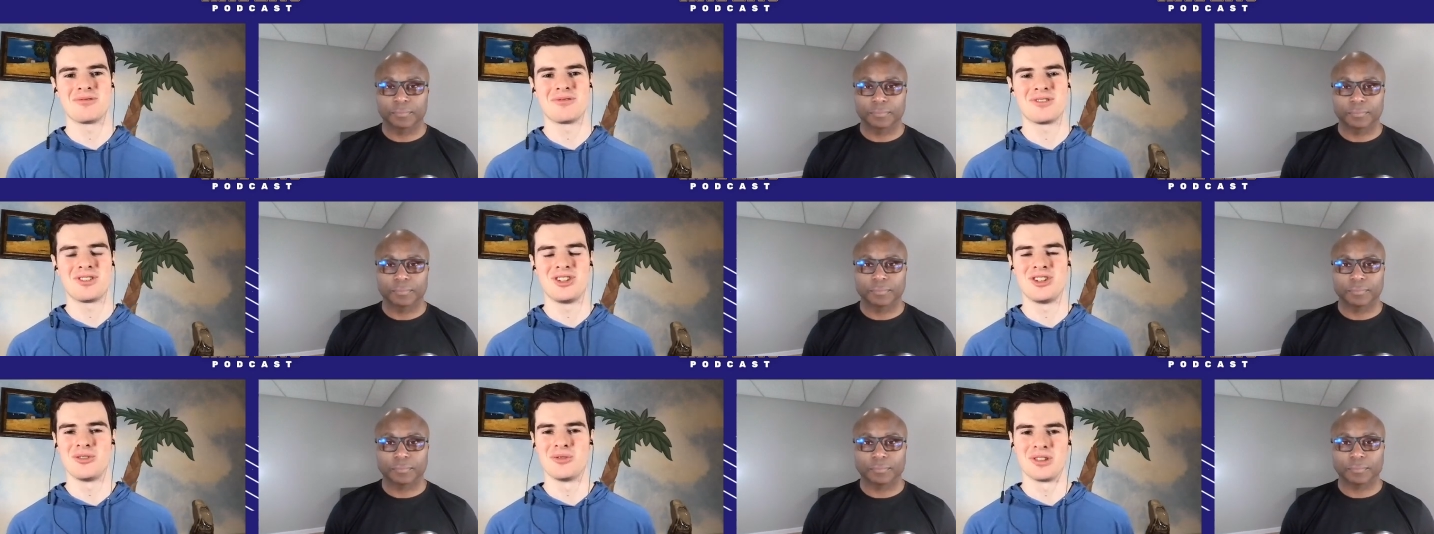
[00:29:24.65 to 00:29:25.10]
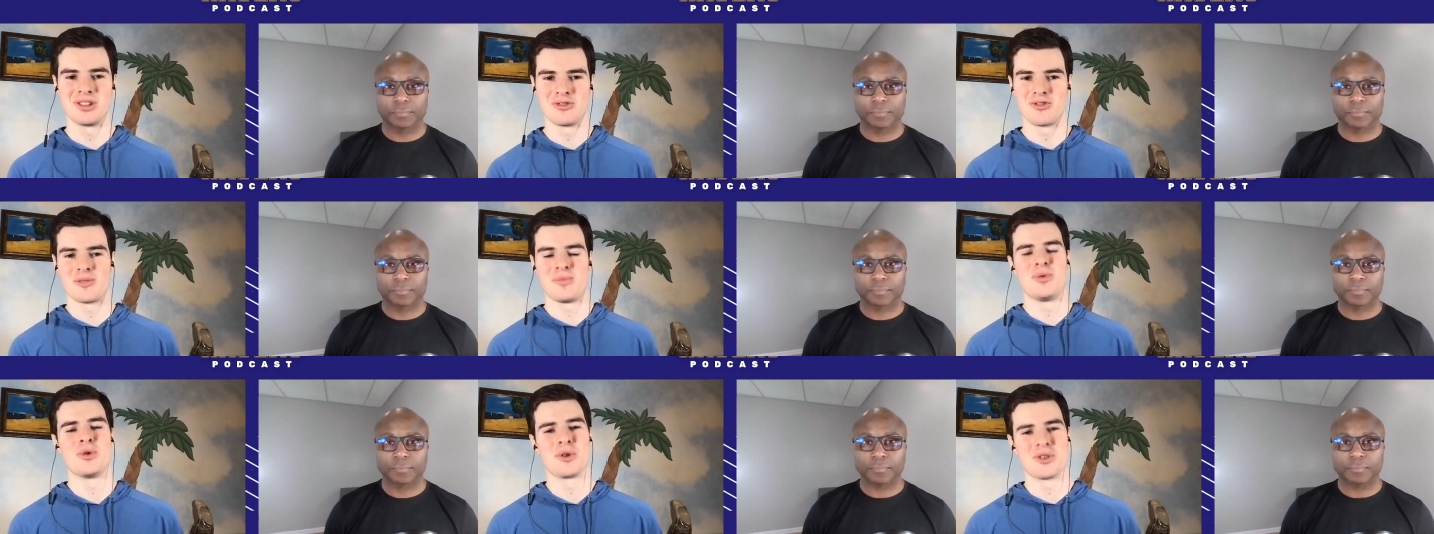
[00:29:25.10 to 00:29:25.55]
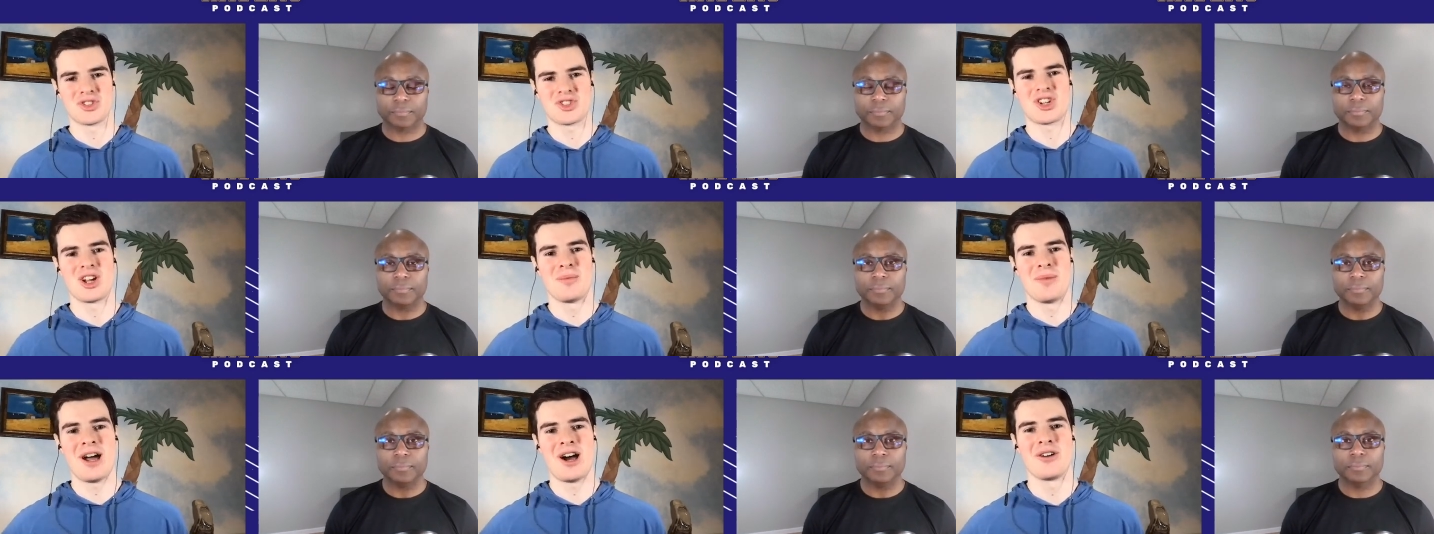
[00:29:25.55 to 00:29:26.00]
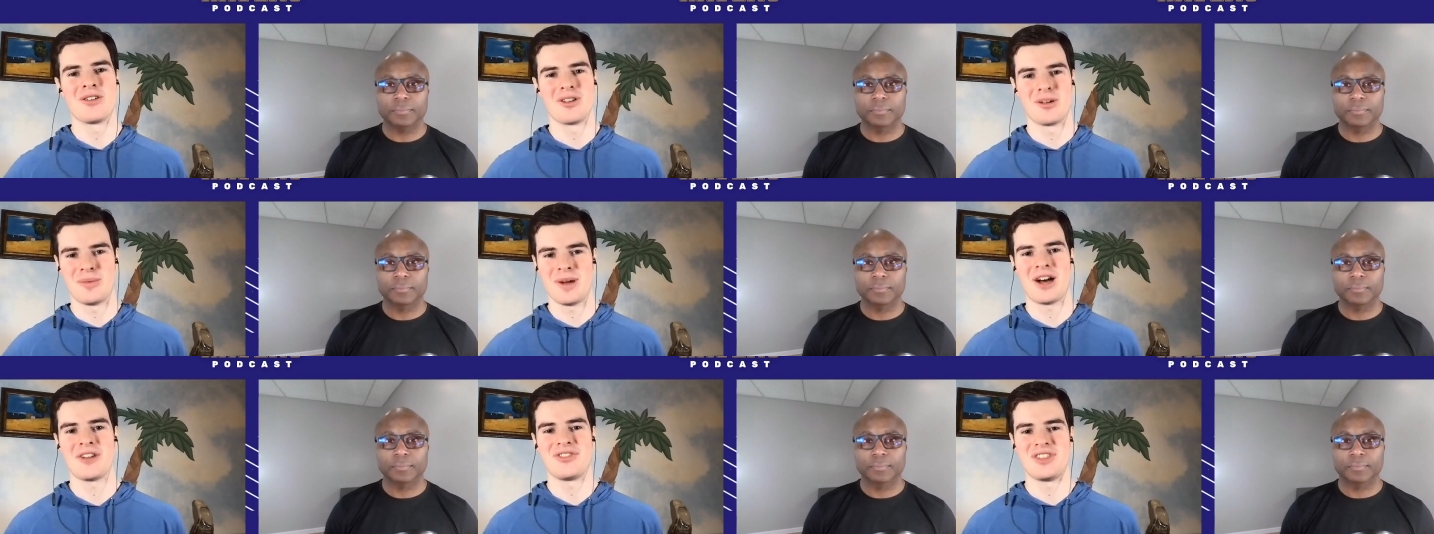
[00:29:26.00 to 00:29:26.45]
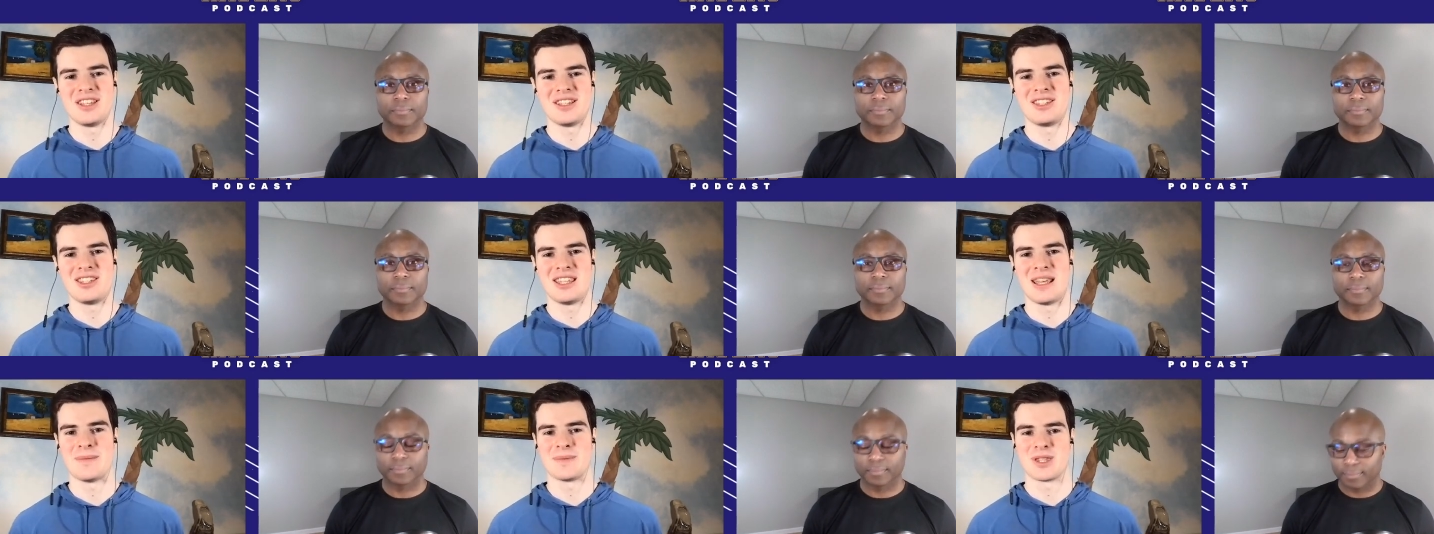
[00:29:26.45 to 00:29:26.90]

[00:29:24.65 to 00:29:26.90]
Speaker 1: You and the reports come out about these teams,